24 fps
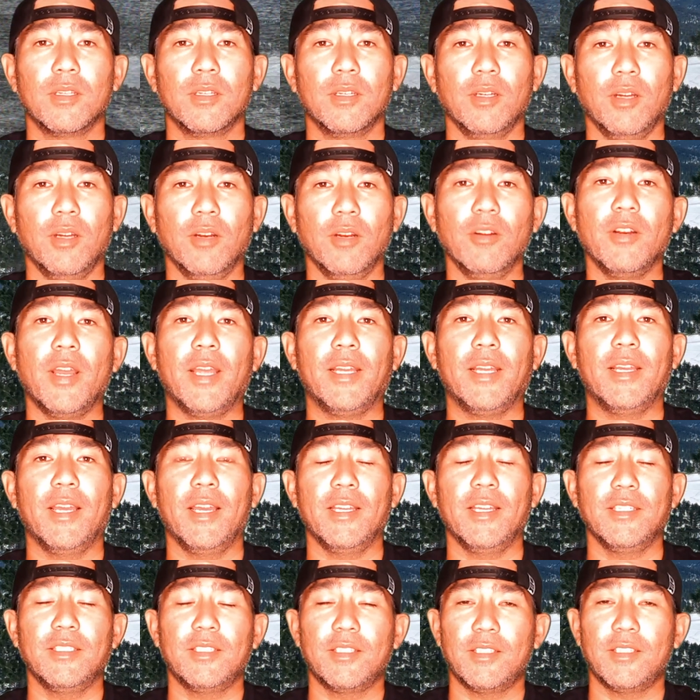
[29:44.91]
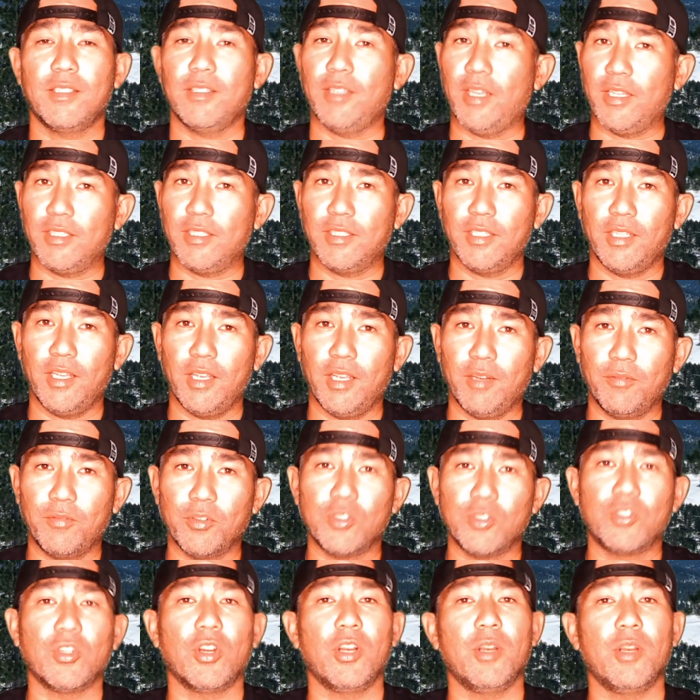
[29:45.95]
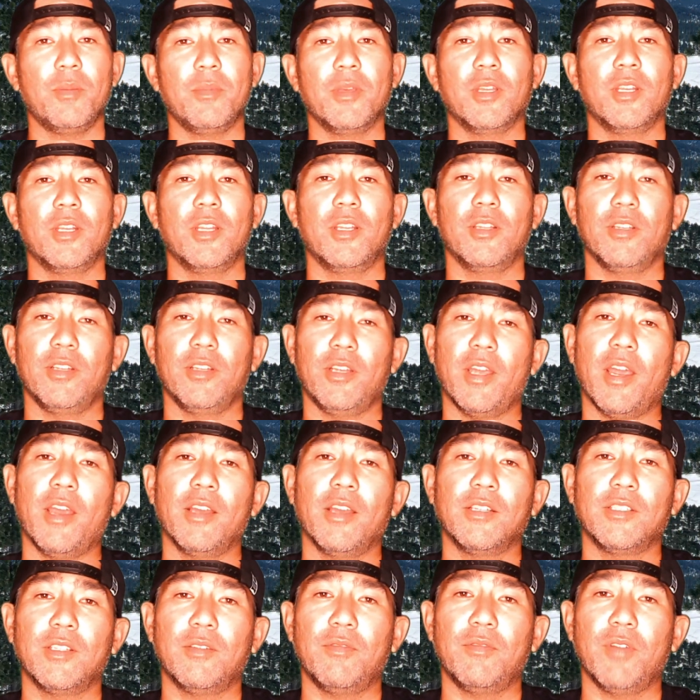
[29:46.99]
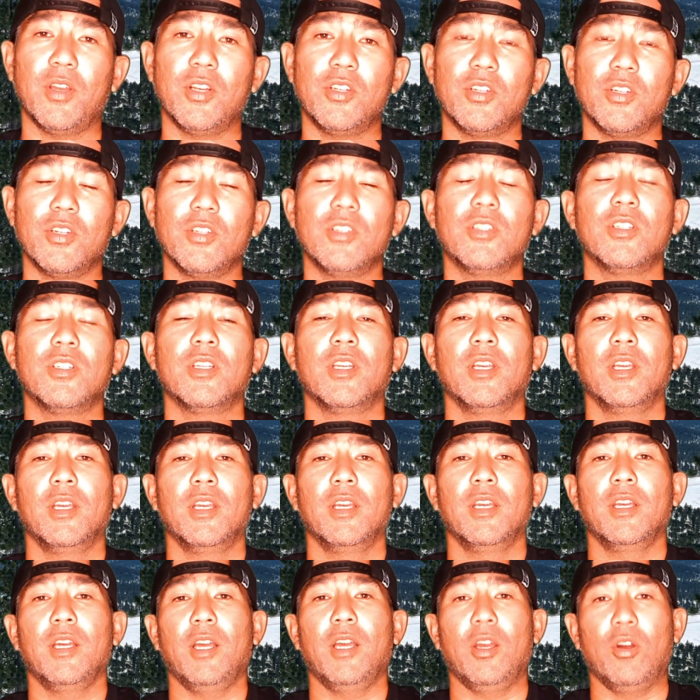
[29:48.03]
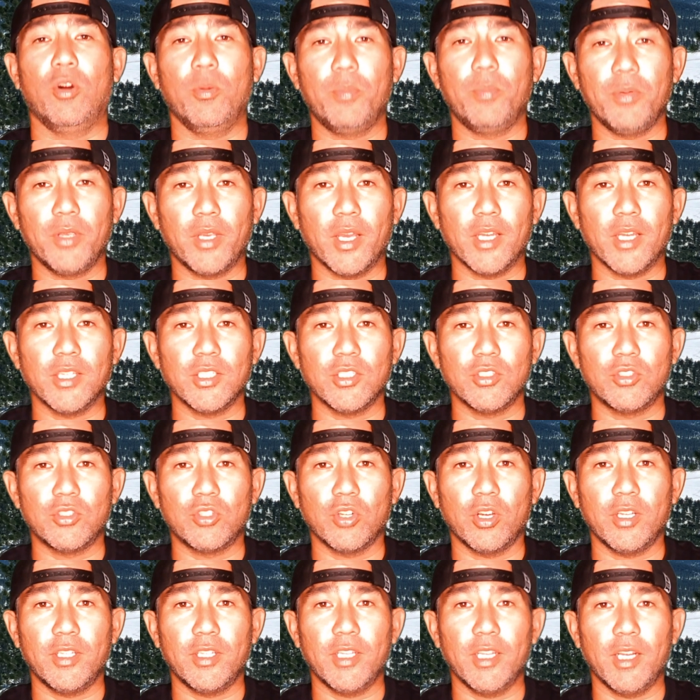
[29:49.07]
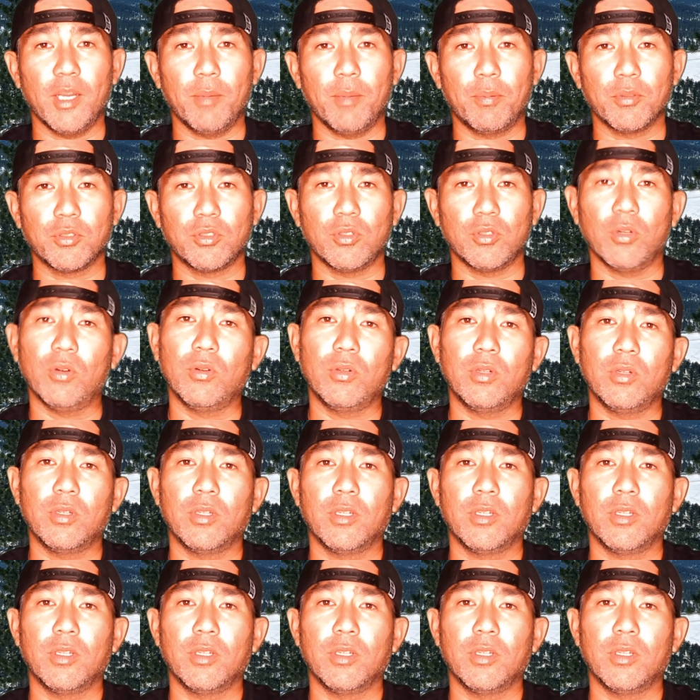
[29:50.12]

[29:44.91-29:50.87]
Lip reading: Alright guys, thanks again for joining me on another Garrick's Adventures. I hope you guys enjoyed that episode.